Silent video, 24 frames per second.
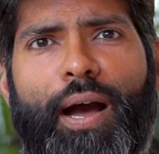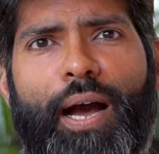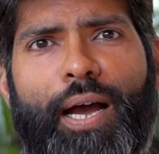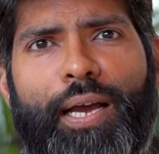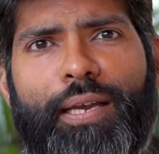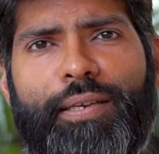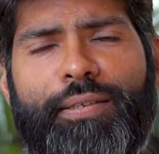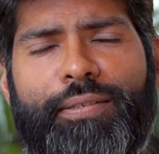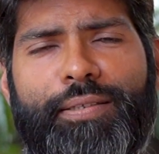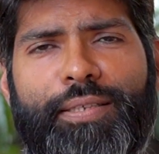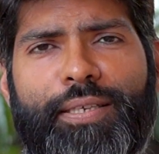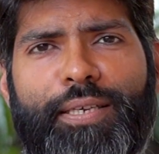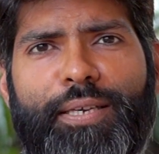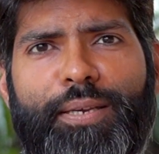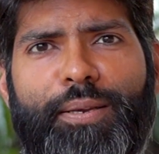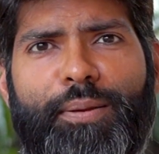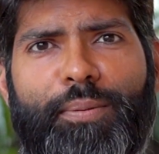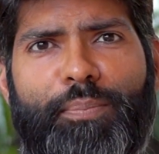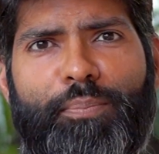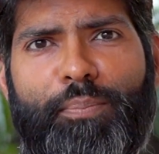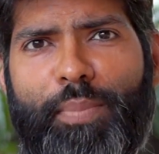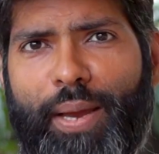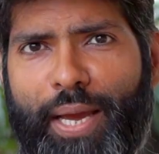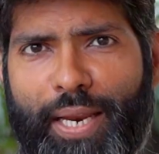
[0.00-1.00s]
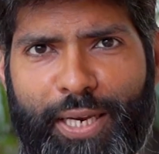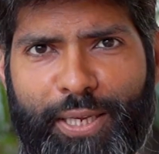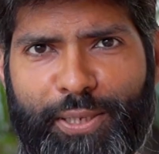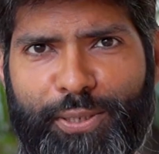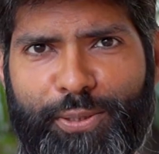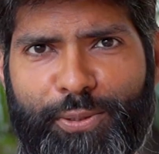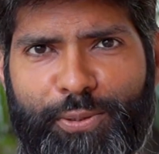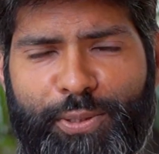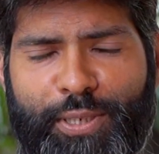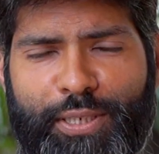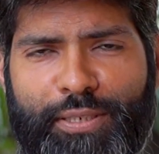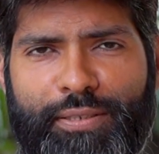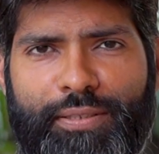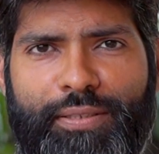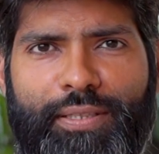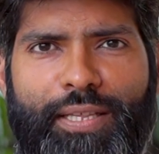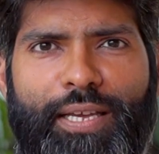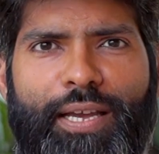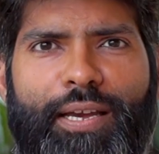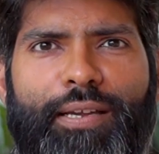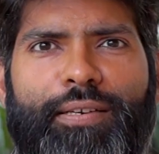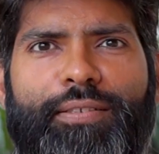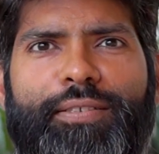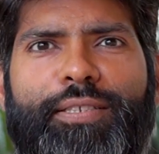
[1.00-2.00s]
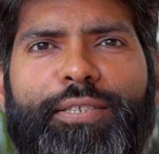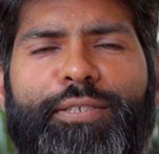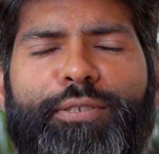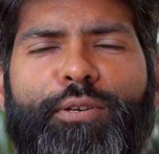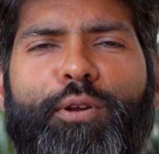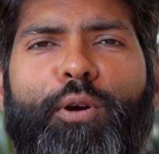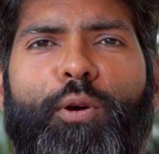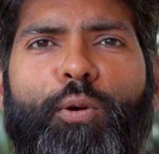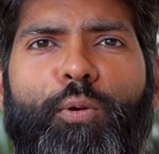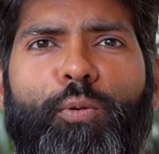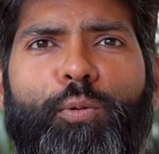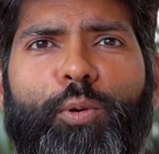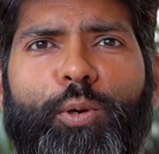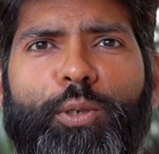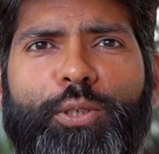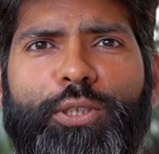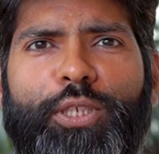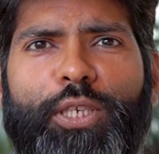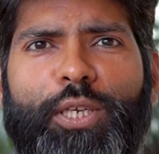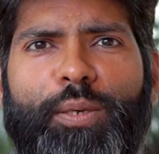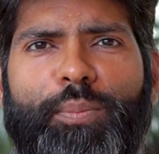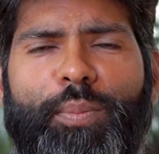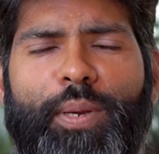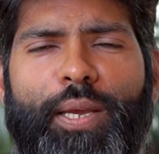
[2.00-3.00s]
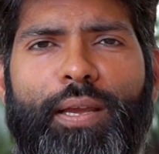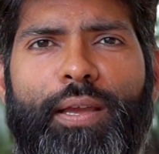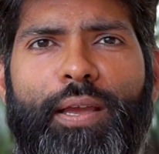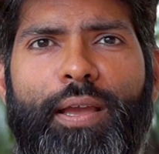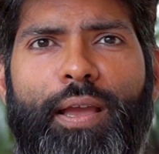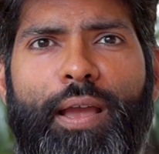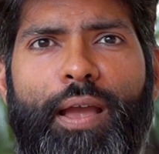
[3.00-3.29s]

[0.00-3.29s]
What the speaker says: I see many students, they are just watching me.